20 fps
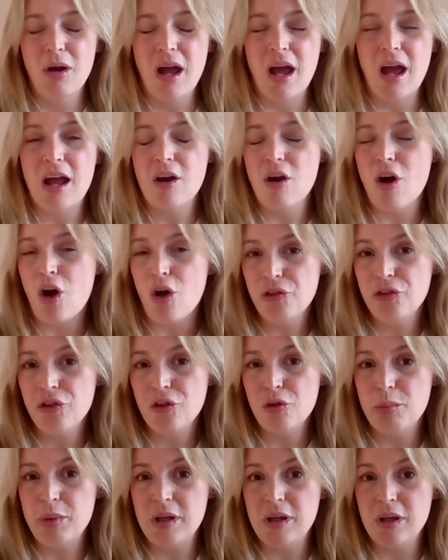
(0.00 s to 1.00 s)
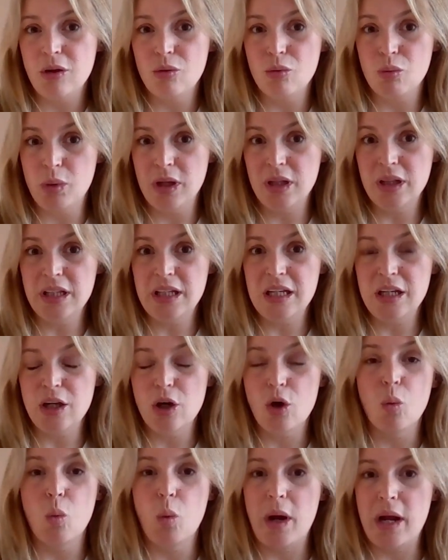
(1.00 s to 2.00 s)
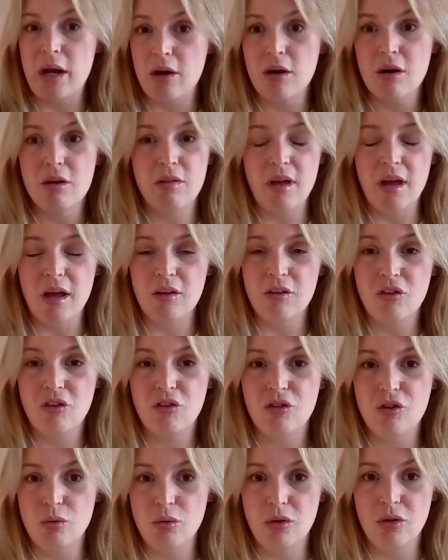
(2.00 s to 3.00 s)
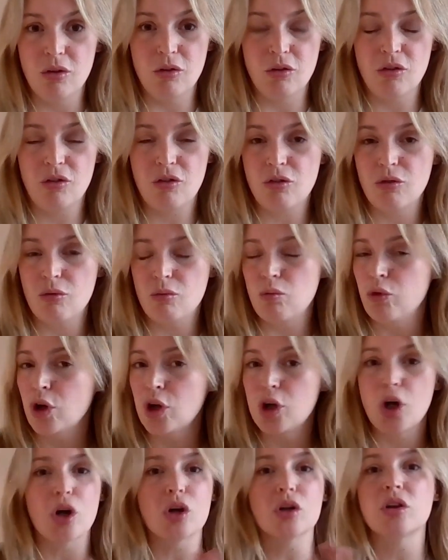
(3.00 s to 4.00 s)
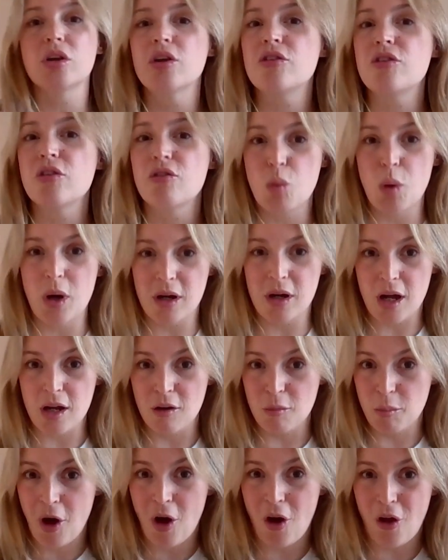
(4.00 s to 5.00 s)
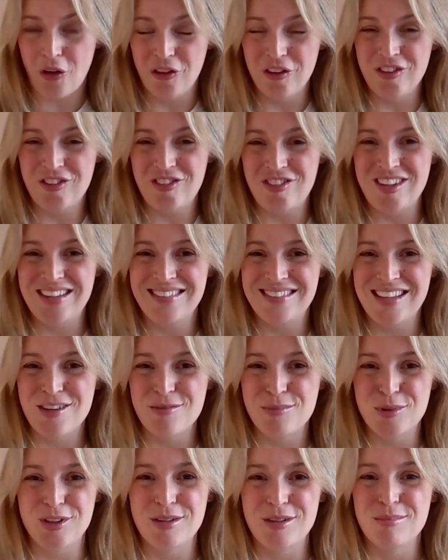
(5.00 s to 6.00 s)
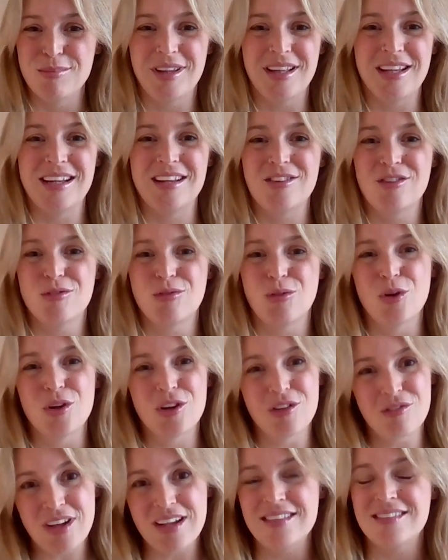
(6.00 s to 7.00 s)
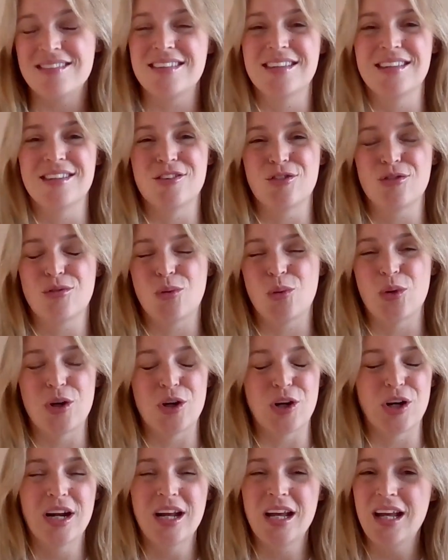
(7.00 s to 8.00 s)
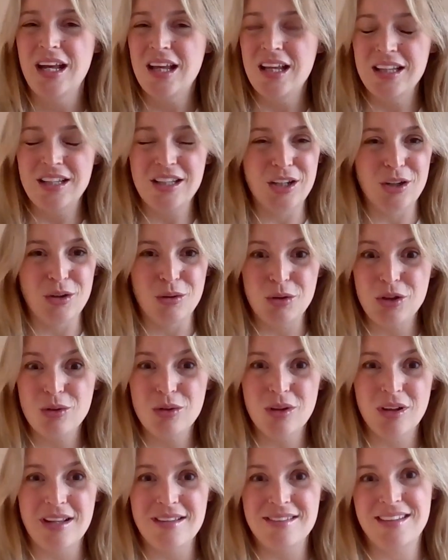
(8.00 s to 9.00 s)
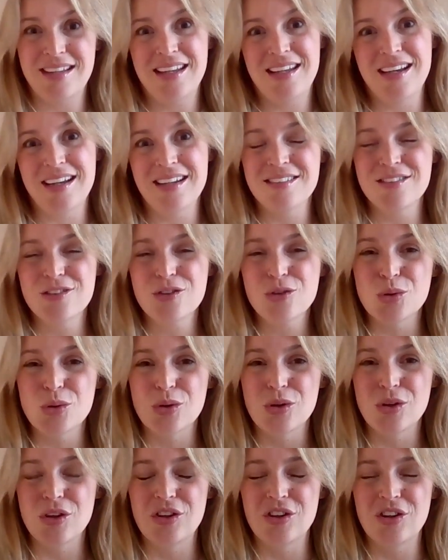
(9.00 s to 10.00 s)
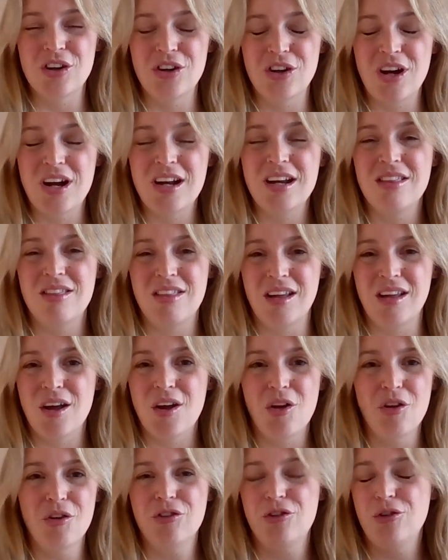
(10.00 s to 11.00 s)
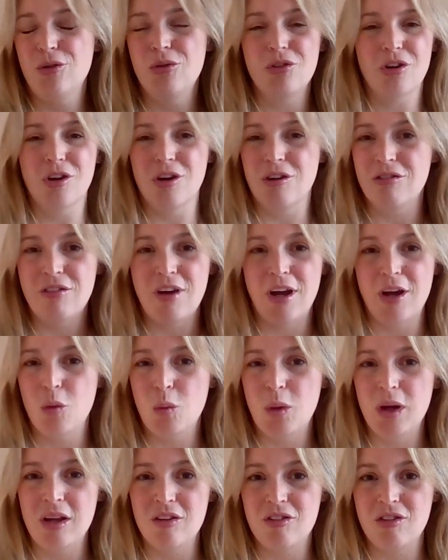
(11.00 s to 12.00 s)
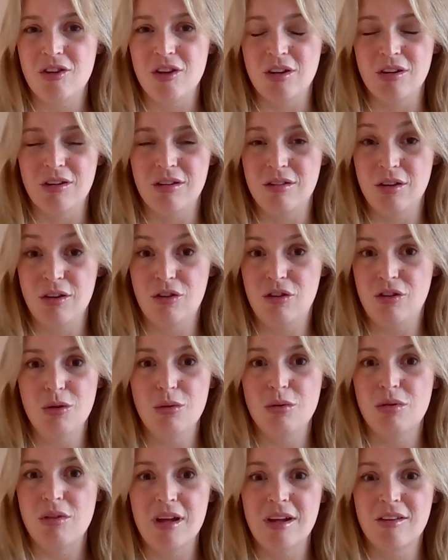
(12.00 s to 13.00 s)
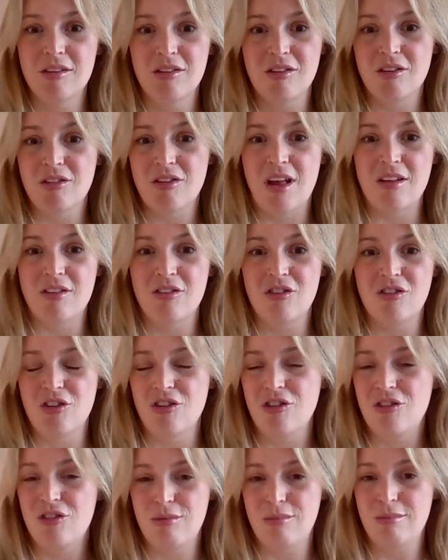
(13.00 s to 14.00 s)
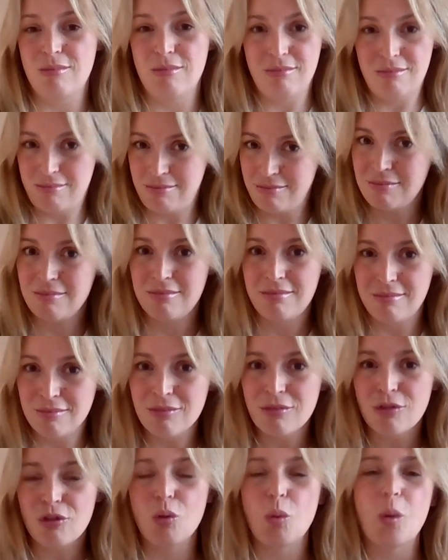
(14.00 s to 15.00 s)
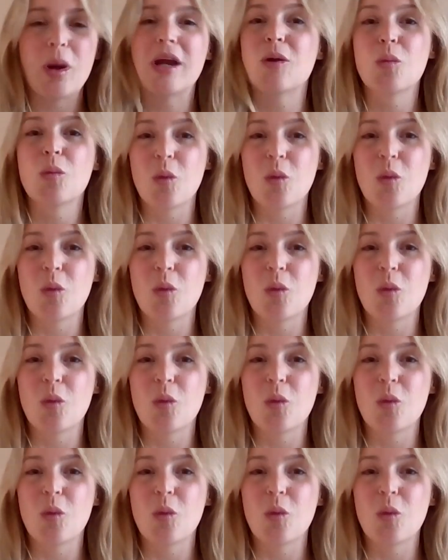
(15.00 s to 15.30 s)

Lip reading: And also being really aware that students, regardless of what kind of policies get put in place for devices, for, utilizing AI in school or anything else, students are going to find ways to do things, because that's just the way it